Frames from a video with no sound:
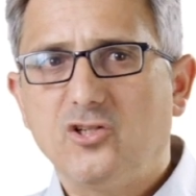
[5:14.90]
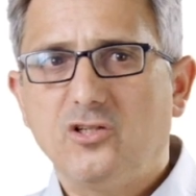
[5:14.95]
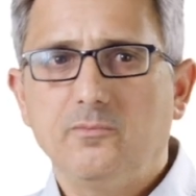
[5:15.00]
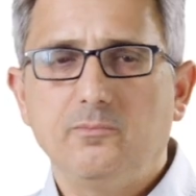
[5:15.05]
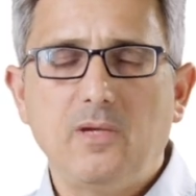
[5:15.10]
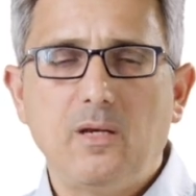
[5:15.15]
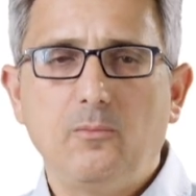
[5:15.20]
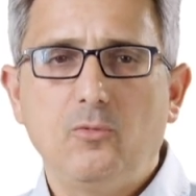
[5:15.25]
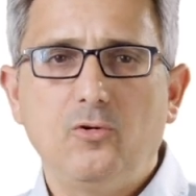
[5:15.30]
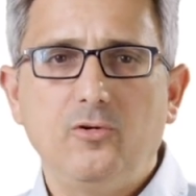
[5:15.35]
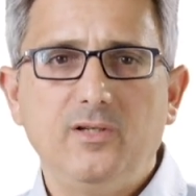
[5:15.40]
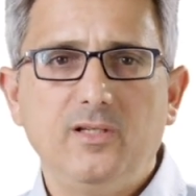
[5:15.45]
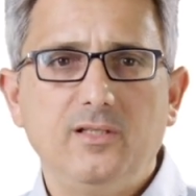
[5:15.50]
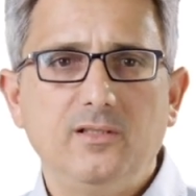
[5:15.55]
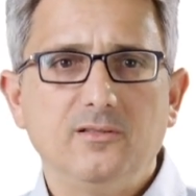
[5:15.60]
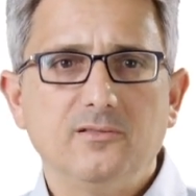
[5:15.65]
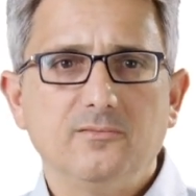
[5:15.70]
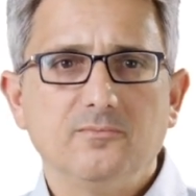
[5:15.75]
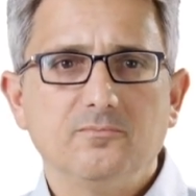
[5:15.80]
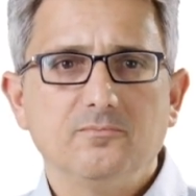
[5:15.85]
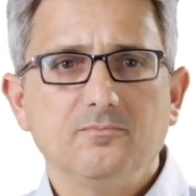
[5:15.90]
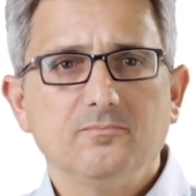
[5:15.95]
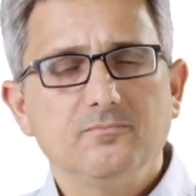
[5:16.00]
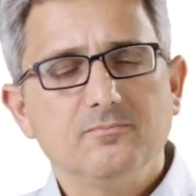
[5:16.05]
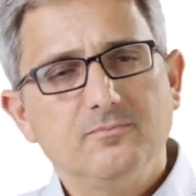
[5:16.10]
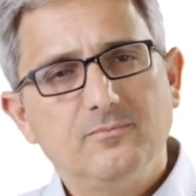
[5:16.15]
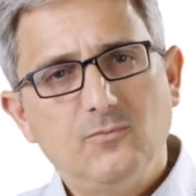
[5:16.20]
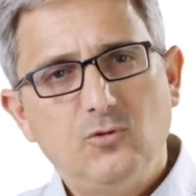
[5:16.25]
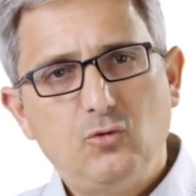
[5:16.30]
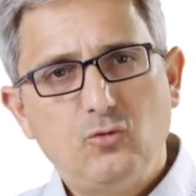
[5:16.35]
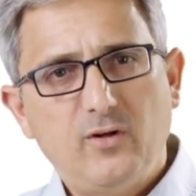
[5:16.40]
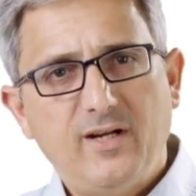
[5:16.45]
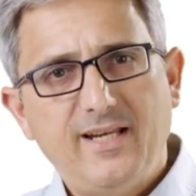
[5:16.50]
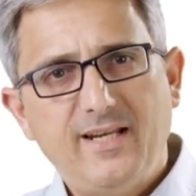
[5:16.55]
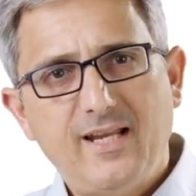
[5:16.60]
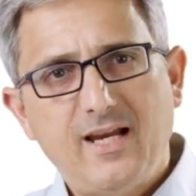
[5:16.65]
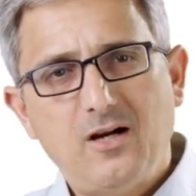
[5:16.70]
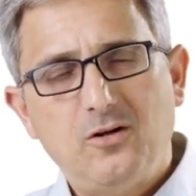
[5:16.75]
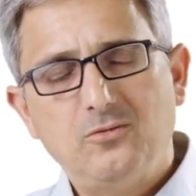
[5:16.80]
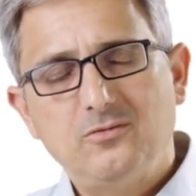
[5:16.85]
shared memory. Try
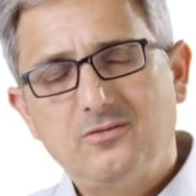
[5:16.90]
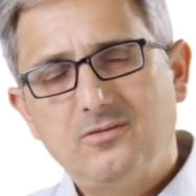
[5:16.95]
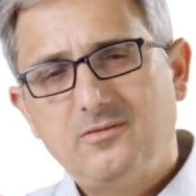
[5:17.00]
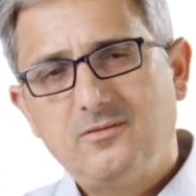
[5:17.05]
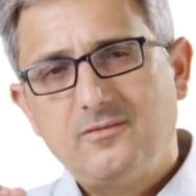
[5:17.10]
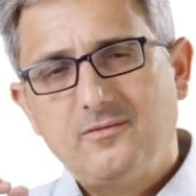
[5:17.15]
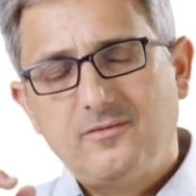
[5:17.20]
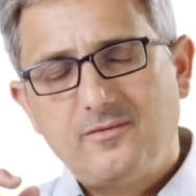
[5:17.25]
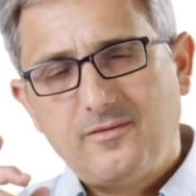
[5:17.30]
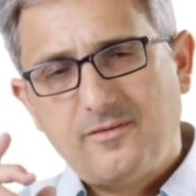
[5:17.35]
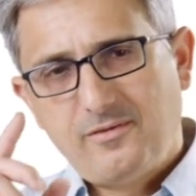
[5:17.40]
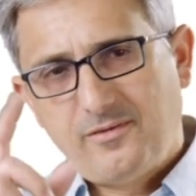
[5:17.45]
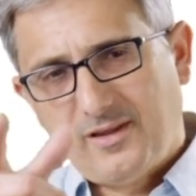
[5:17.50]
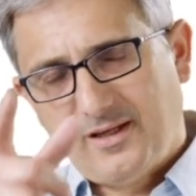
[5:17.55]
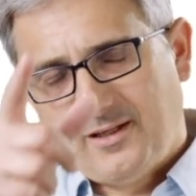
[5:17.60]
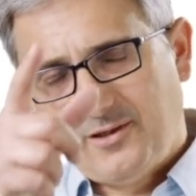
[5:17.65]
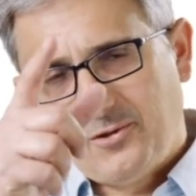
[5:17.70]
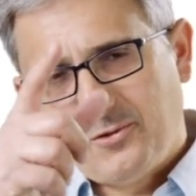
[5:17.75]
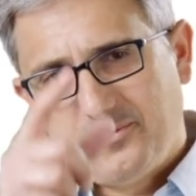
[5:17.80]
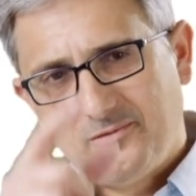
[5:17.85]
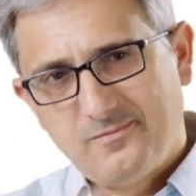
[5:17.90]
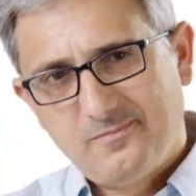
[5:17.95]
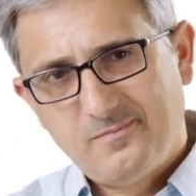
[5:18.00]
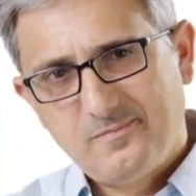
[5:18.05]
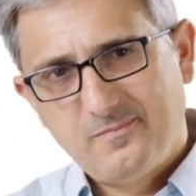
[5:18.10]
it out. Thank you.